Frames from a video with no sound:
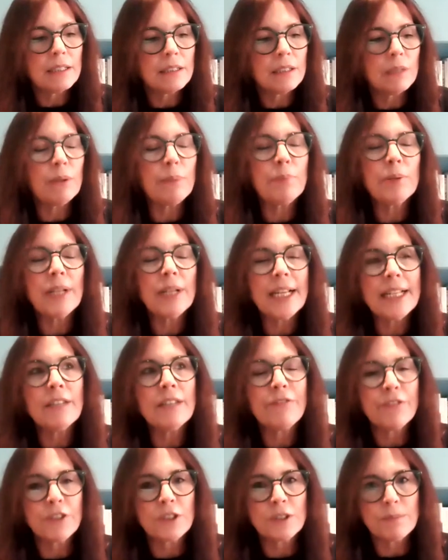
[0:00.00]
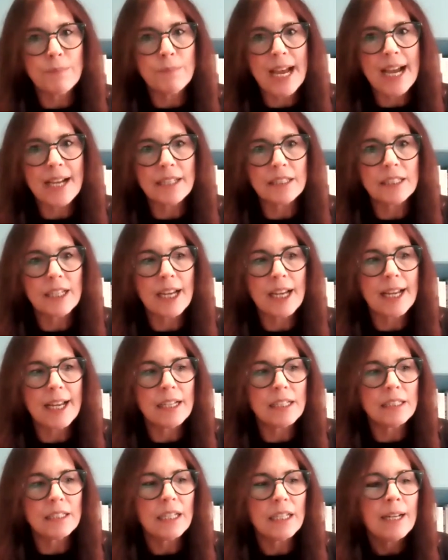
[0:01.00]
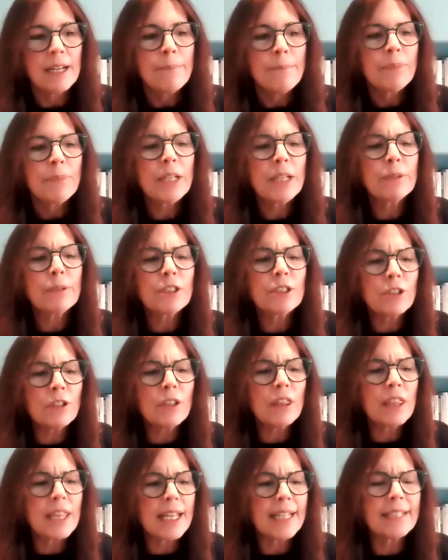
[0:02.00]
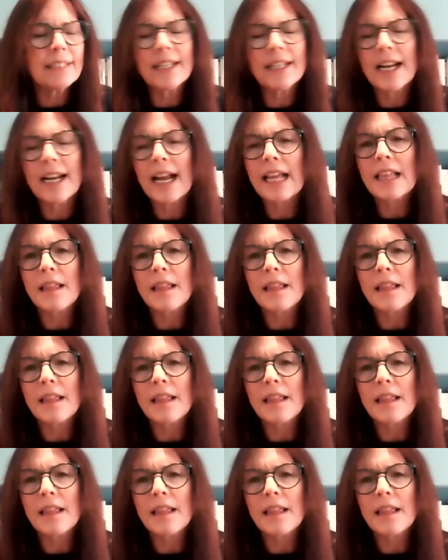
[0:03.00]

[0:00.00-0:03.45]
we played the first match, and there were certain things that